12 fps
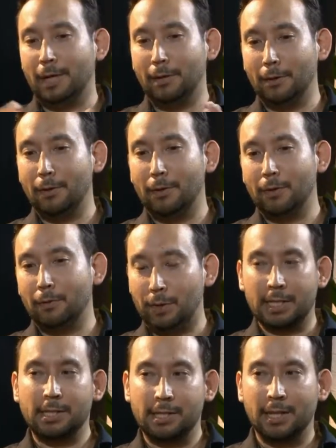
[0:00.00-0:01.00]

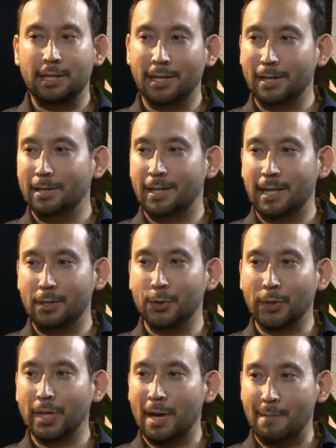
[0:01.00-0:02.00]
I just said that they
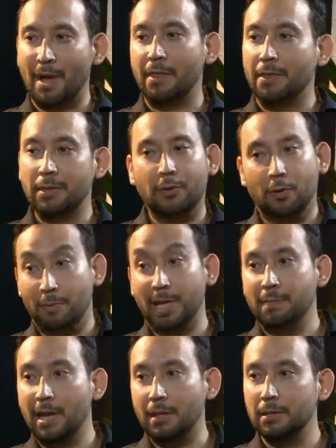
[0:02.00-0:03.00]
took a month or
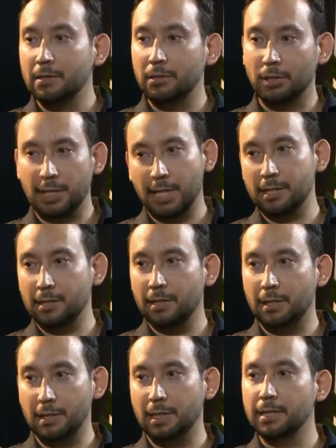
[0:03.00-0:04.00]
many months to test
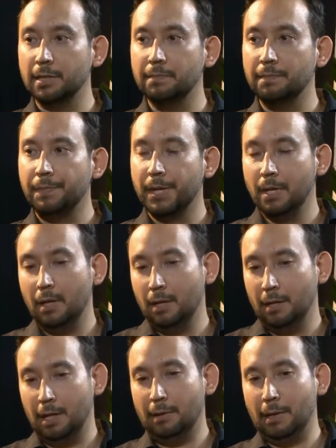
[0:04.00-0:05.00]
the system,
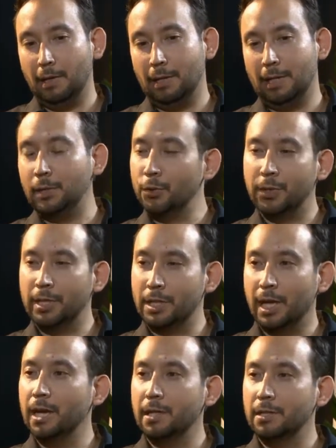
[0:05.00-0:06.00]
and they're doing a
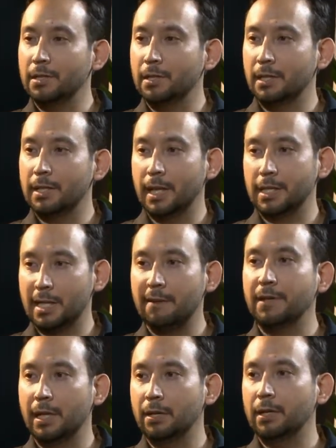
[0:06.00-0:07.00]
change that takes
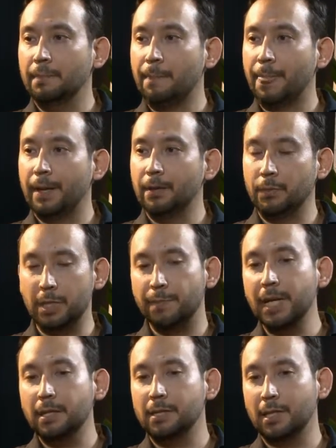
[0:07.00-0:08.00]
half an hour, which
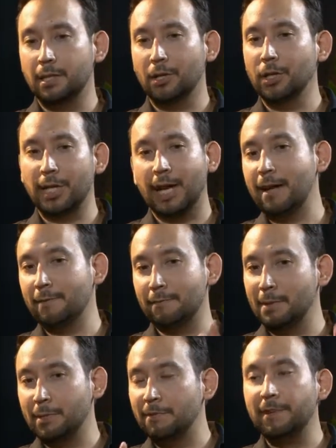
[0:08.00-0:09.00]
means that they only have
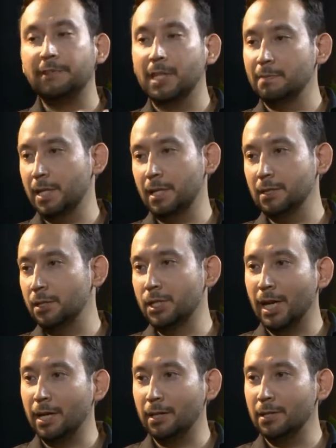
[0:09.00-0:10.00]
maybe 15 minutes to
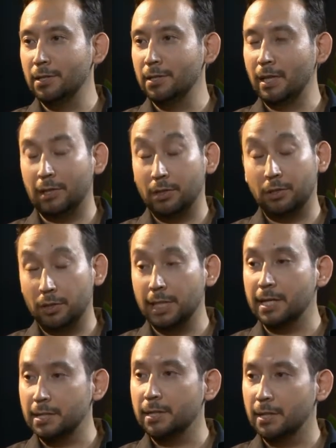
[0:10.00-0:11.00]

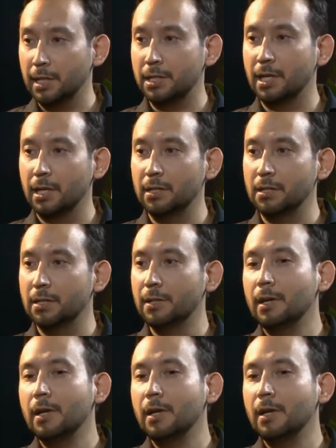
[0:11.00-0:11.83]
test their change.